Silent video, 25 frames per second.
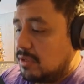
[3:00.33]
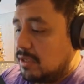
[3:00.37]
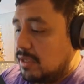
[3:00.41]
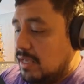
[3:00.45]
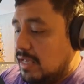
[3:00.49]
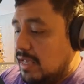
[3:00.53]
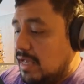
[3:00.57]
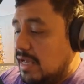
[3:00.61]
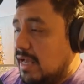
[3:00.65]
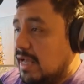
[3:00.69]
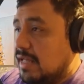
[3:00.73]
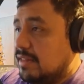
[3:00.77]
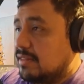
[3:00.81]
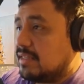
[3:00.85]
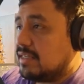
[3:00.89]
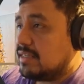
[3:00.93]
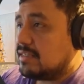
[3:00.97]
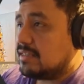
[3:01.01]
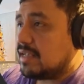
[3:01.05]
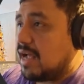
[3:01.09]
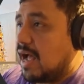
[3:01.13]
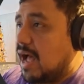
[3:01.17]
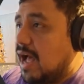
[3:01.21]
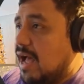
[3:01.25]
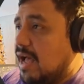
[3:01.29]
And this
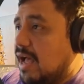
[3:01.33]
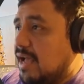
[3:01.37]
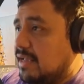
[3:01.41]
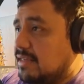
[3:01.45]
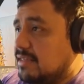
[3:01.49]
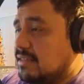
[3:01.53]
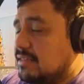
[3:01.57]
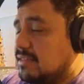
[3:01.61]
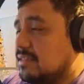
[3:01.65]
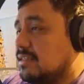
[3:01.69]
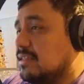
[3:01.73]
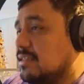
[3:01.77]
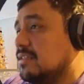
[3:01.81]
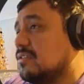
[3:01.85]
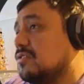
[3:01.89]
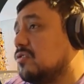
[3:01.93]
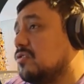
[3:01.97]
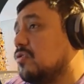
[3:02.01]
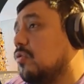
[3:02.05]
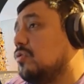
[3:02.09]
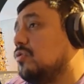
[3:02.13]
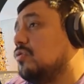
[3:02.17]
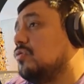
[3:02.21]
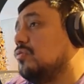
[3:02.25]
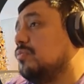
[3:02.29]
eyes, it's
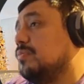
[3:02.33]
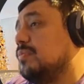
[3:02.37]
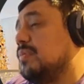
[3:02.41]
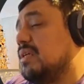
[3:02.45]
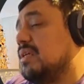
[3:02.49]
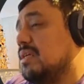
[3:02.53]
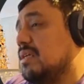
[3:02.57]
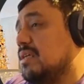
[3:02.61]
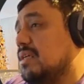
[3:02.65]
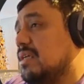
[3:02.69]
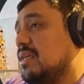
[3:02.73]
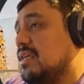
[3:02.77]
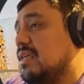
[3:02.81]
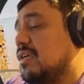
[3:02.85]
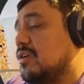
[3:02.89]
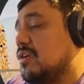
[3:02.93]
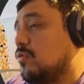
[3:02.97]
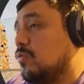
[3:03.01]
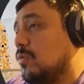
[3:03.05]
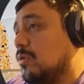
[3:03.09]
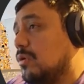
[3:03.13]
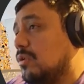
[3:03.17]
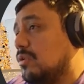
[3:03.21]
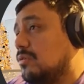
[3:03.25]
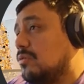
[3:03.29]
going to be
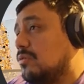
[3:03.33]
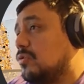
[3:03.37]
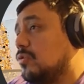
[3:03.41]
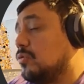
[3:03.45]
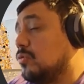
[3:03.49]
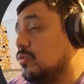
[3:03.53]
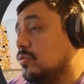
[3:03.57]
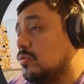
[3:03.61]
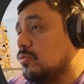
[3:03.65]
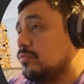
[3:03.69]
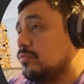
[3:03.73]
equal to